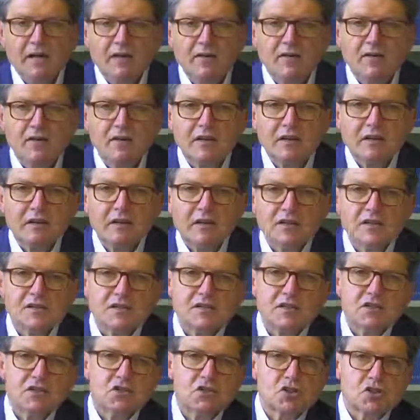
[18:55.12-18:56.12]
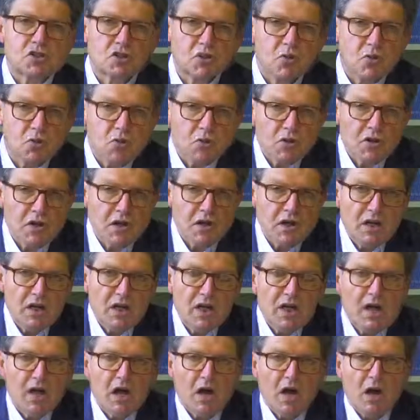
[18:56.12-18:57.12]
What exactly does he mean?
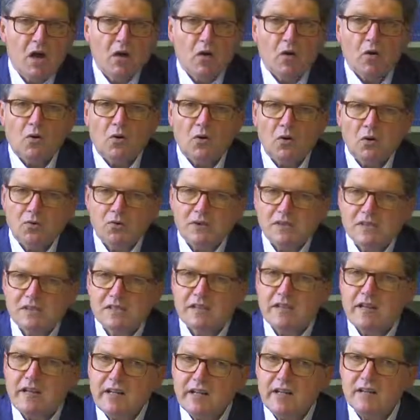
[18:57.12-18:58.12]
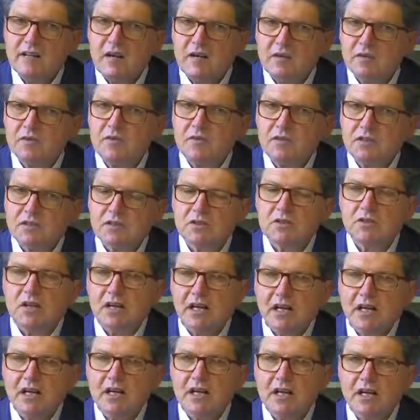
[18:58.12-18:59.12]
He means
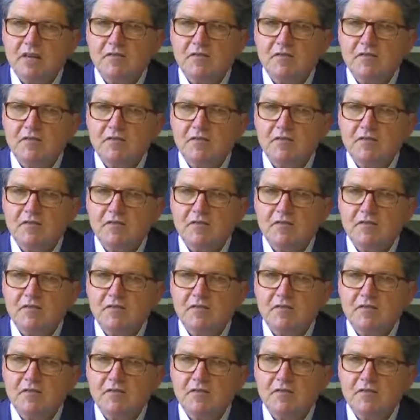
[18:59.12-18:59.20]
that